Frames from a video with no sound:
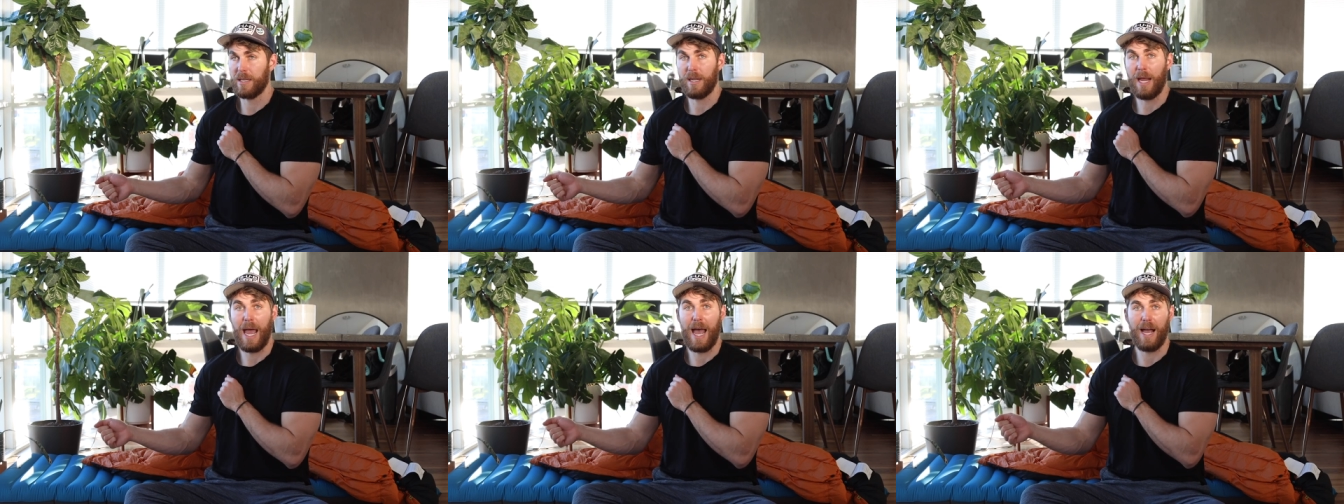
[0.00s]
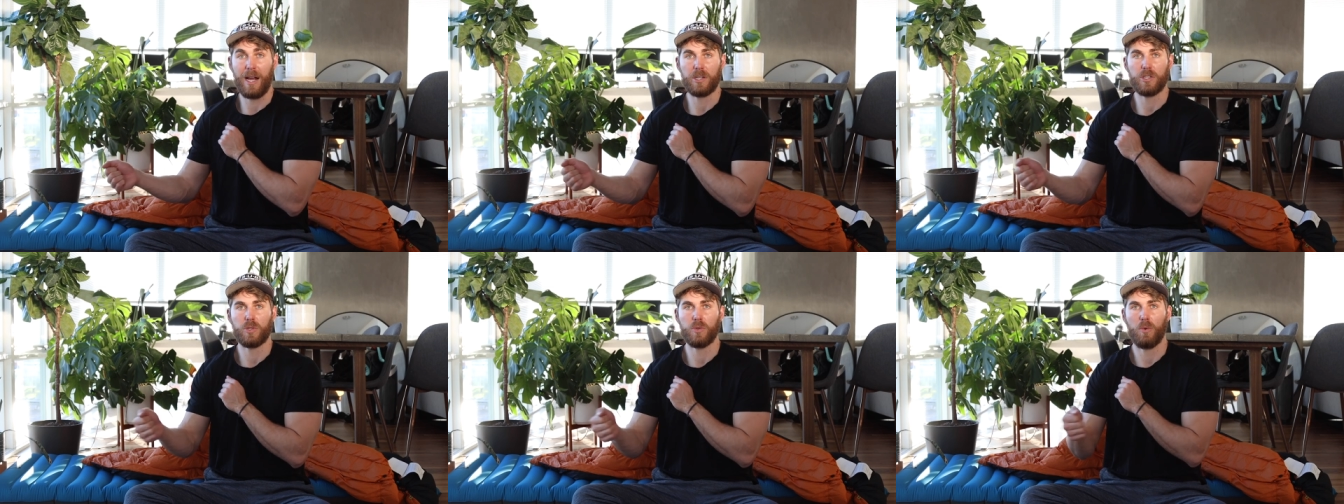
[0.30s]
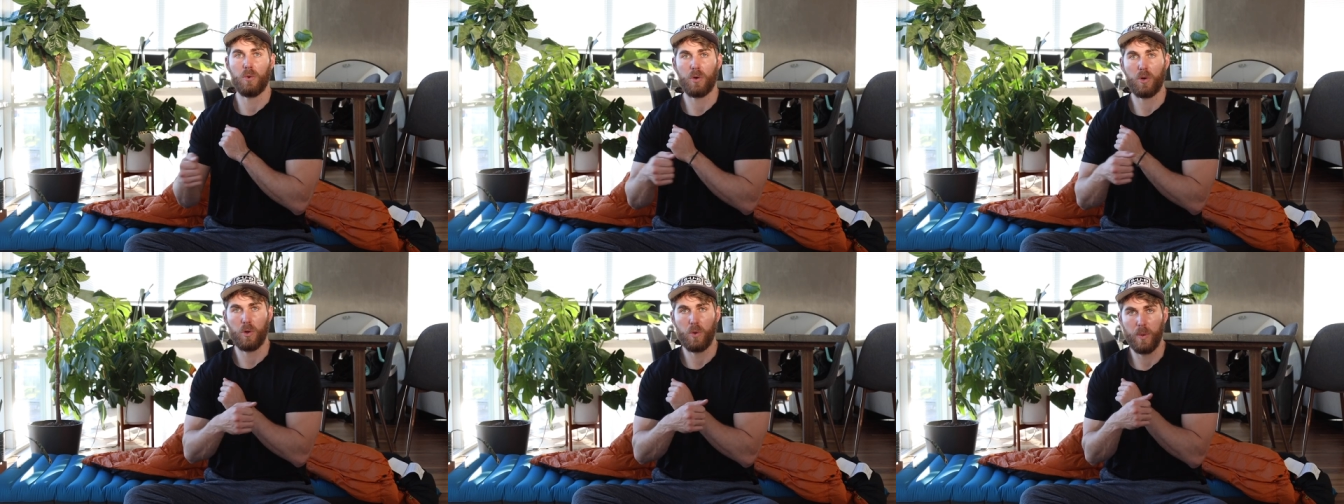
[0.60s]
an
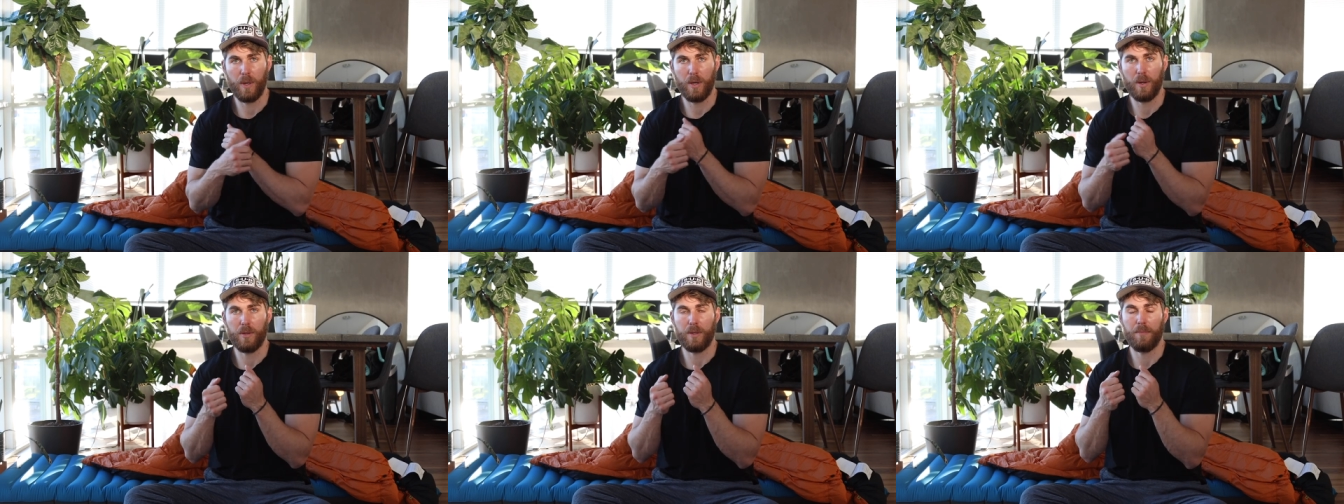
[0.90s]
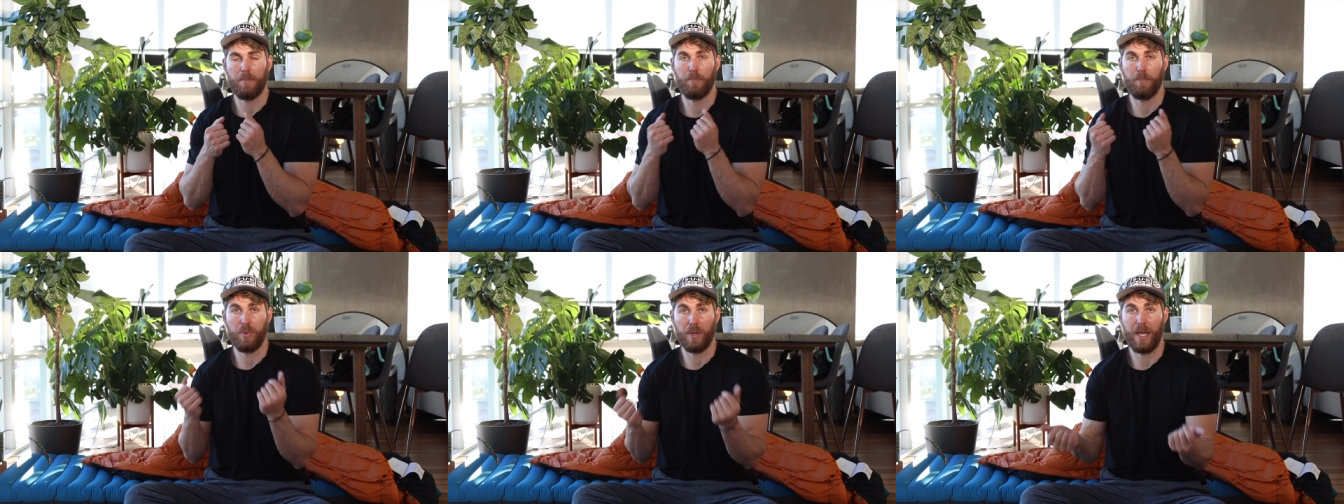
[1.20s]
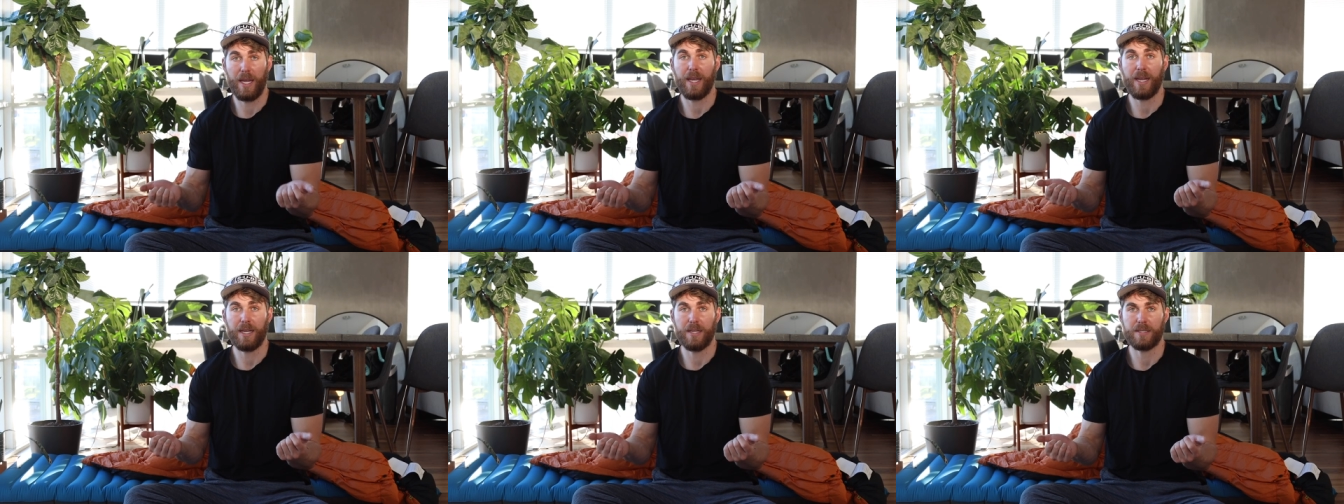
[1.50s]
actual quilt
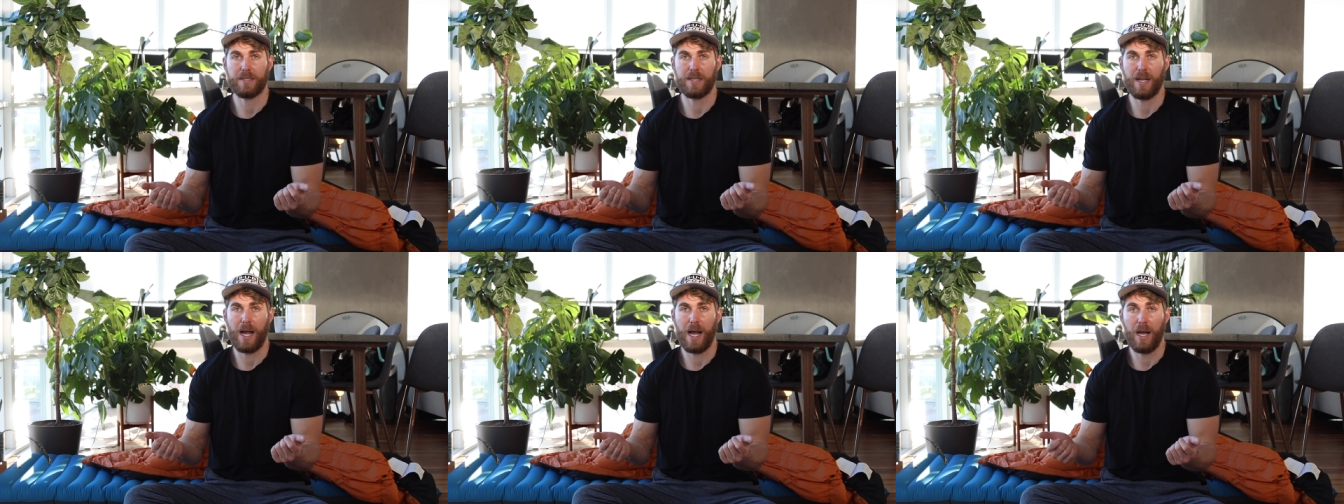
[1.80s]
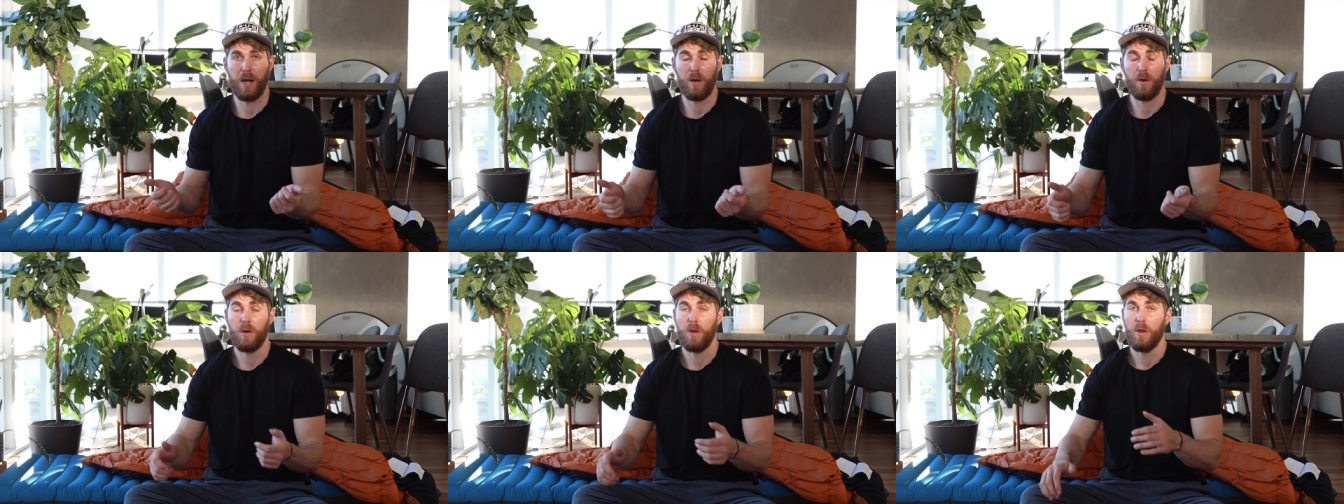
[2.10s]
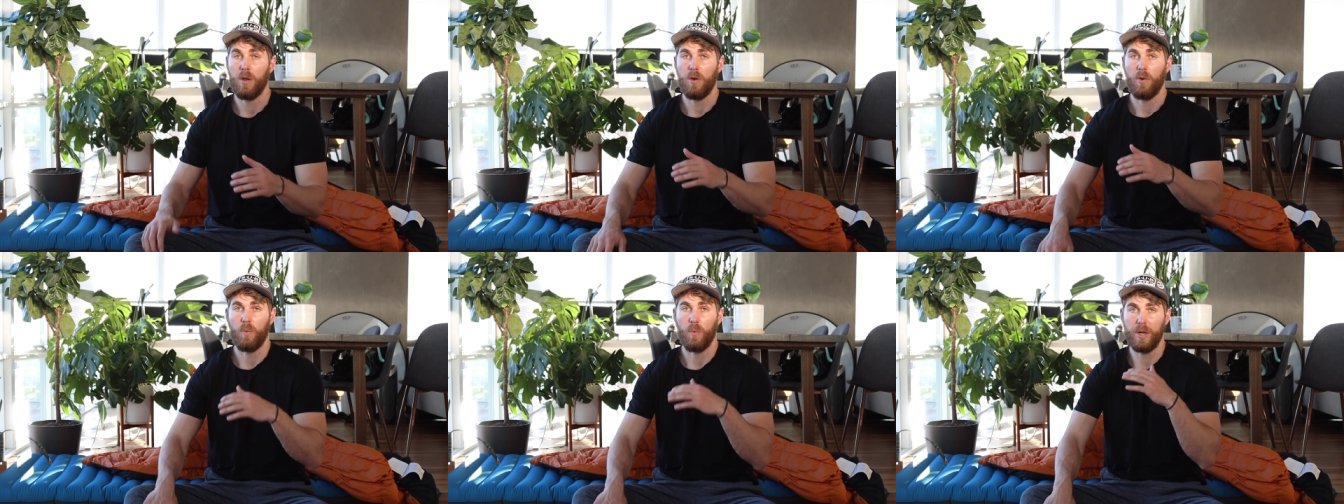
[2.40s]
blanket style,
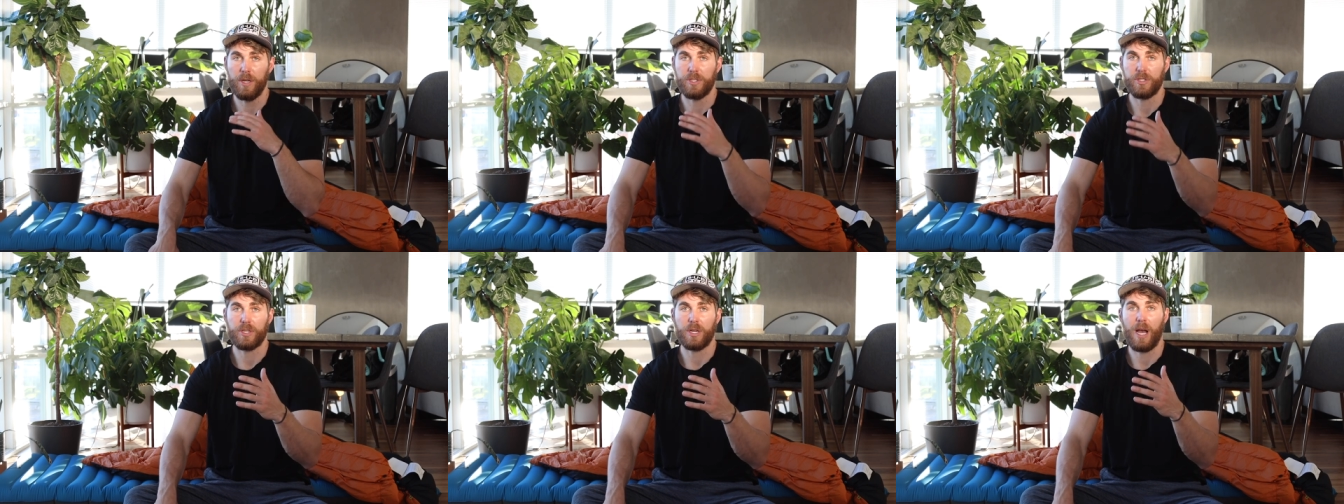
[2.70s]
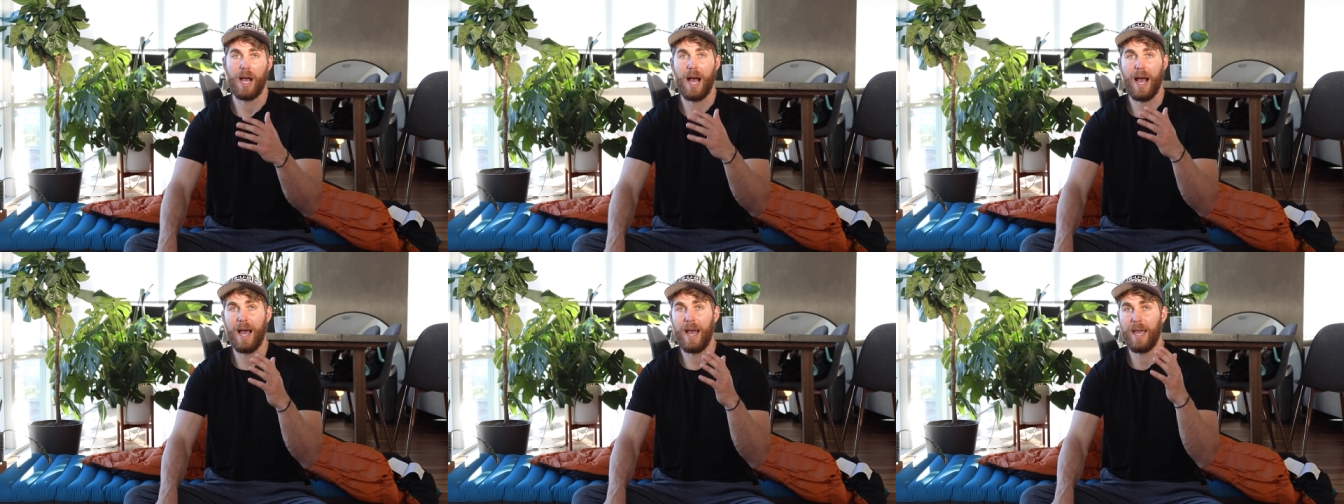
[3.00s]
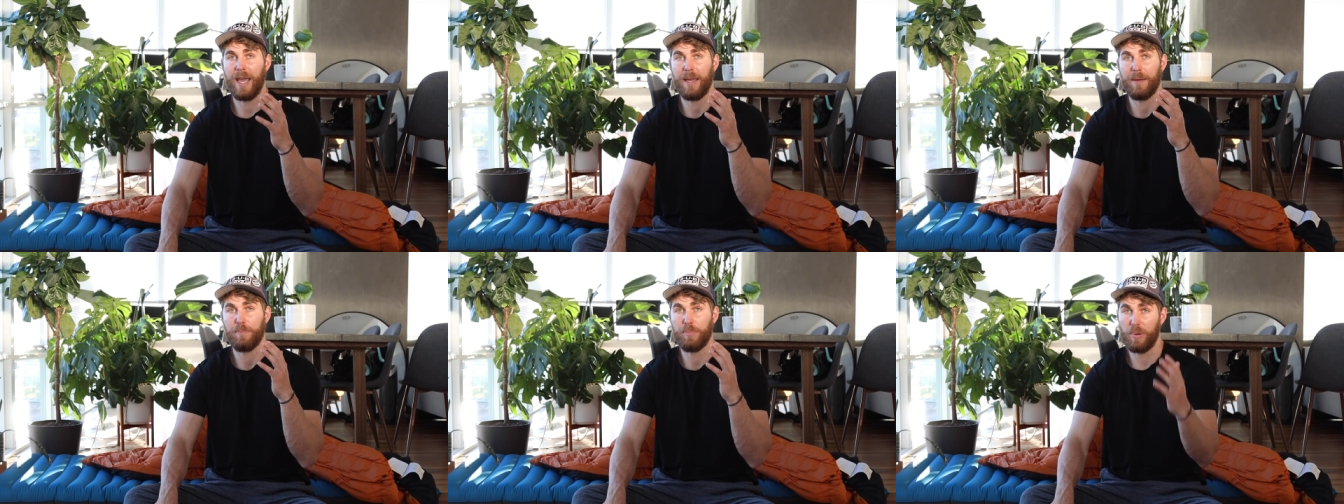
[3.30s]
which
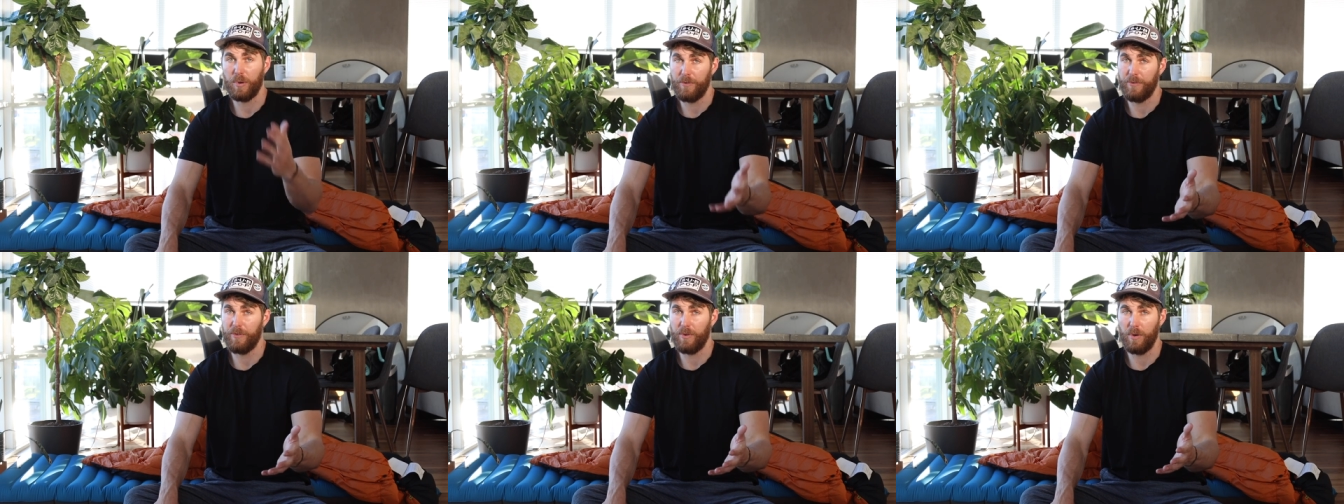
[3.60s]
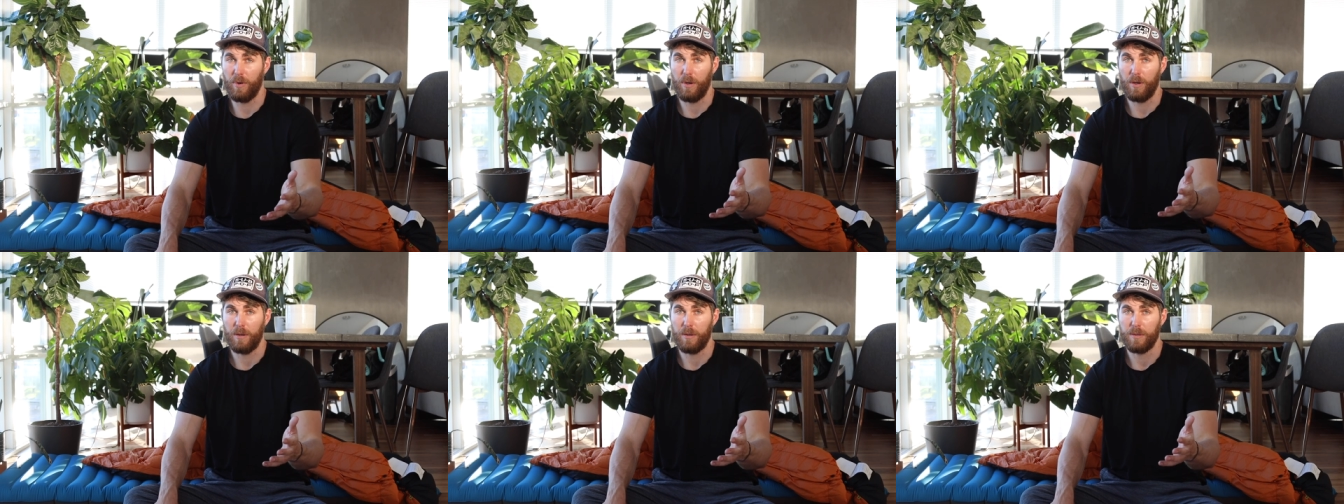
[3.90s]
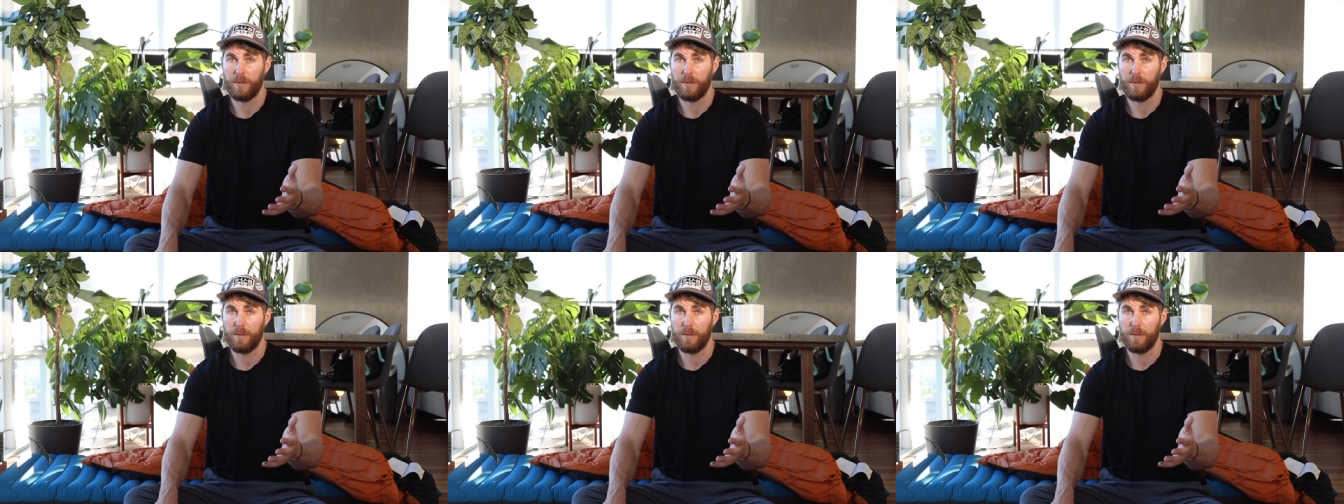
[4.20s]
I prefer.